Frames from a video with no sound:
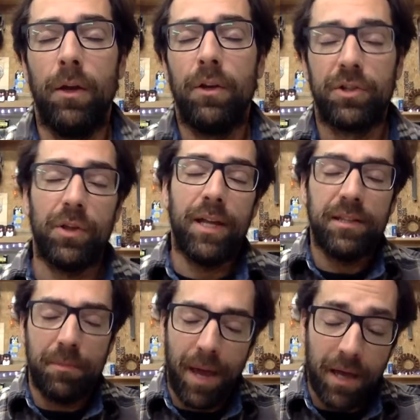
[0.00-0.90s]
So that's
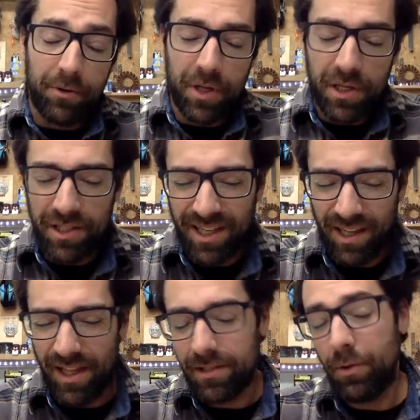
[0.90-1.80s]
the batteries.
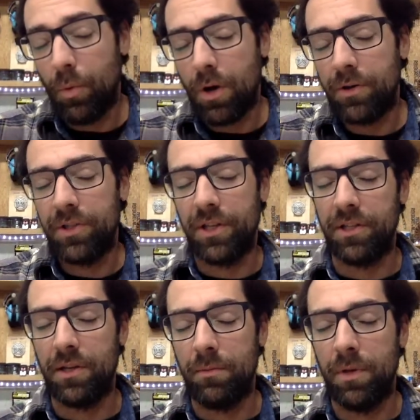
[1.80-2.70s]
That's the water
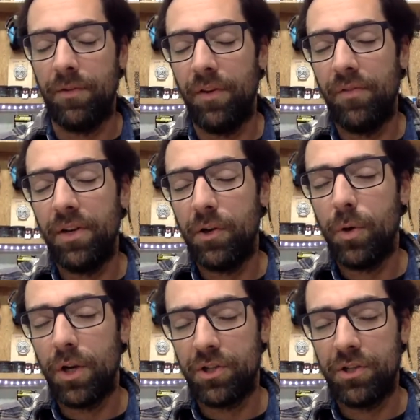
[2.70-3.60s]
system. If you have any
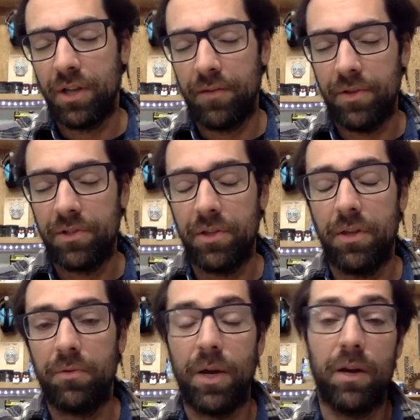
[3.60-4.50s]
questions, obviously,
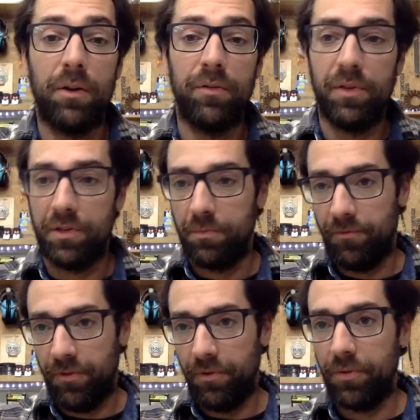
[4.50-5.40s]
throughout all of this,
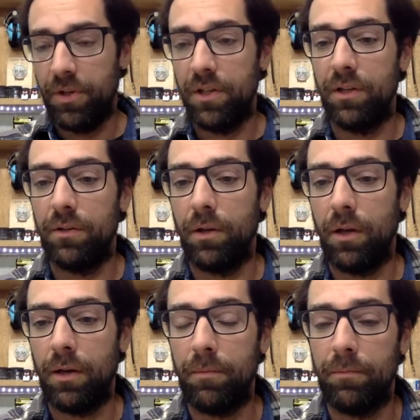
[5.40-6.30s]
feel free to
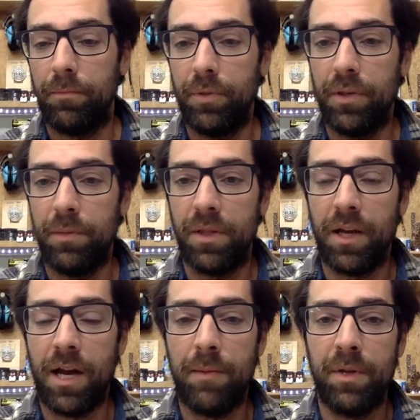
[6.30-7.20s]
put them in the
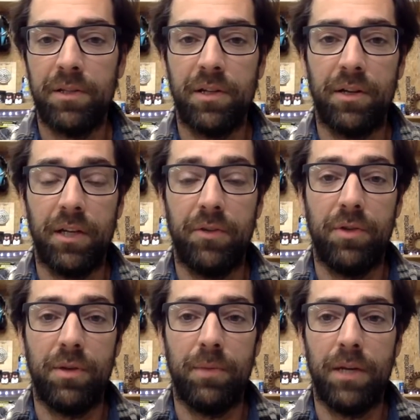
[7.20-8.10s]
comments, and I'll get to
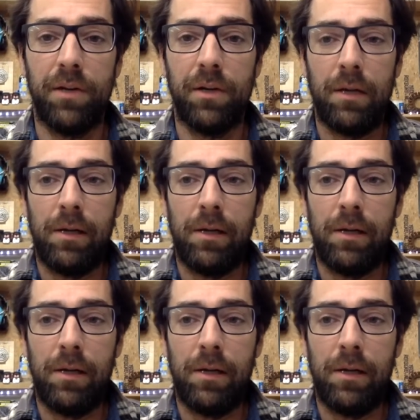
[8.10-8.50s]
them later.